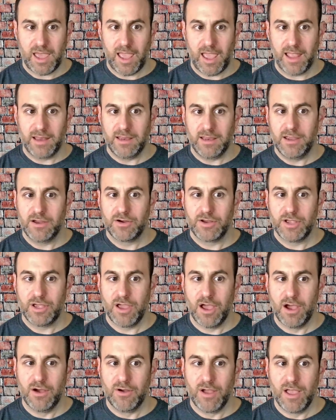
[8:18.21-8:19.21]
And here you
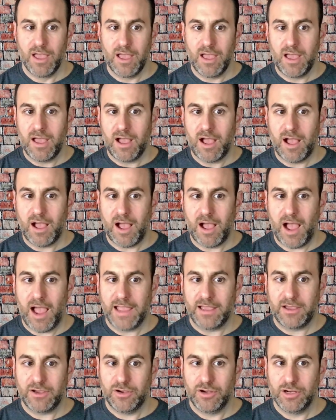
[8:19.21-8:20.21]
go.
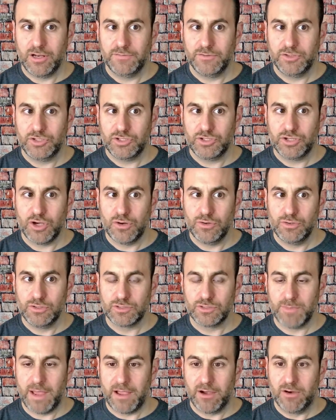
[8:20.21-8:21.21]
I could have
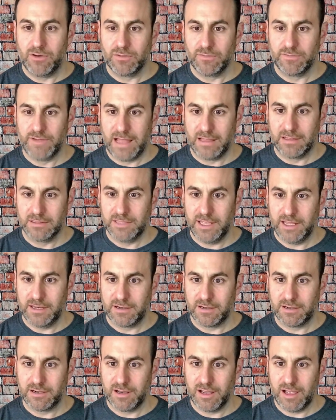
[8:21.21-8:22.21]
chose my own
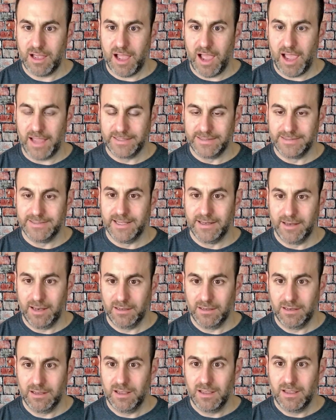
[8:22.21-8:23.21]
validator. I
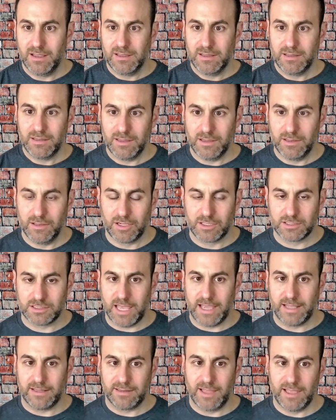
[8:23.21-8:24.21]
didn't. It looks
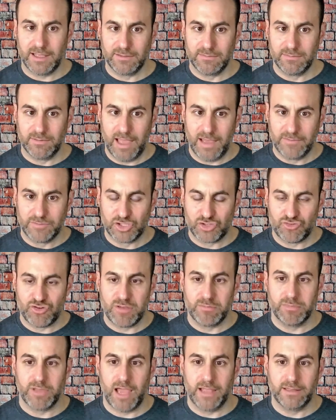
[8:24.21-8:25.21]
like they have
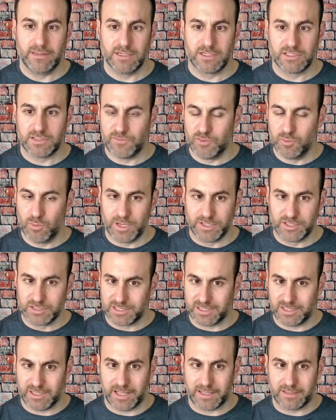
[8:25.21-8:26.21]
streamlined this. If you want to
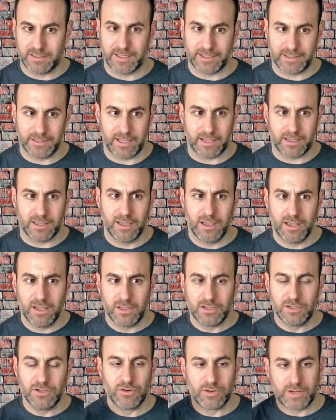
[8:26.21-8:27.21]
just click, click, click,
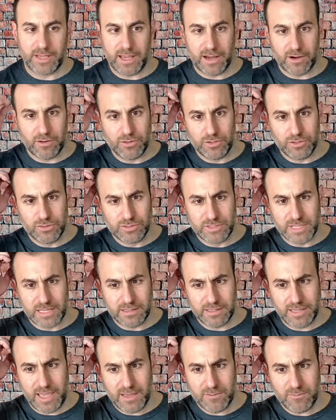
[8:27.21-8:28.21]
you don't care who you
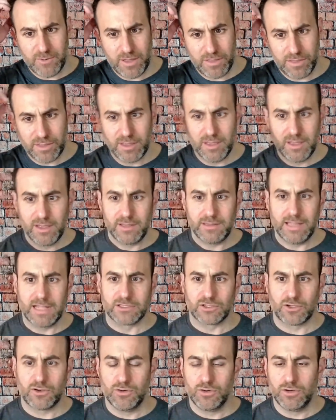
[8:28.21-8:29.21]
delegate with.
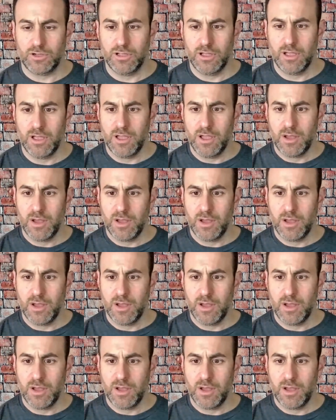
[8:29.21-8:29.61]
That's cool.